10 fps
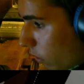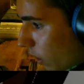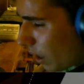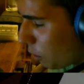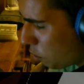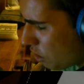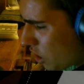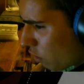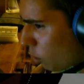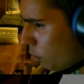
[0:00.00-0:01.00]
I was
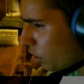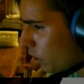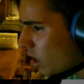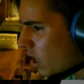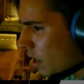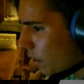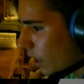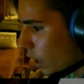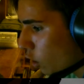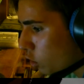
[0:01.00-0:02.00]
pressing the wrong button.
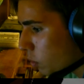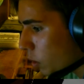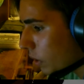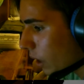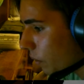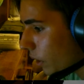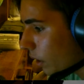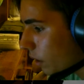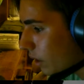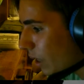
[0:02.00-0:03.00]
They locked me up down
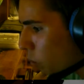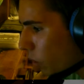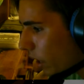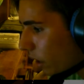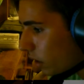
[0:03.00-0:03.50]
there. Down where?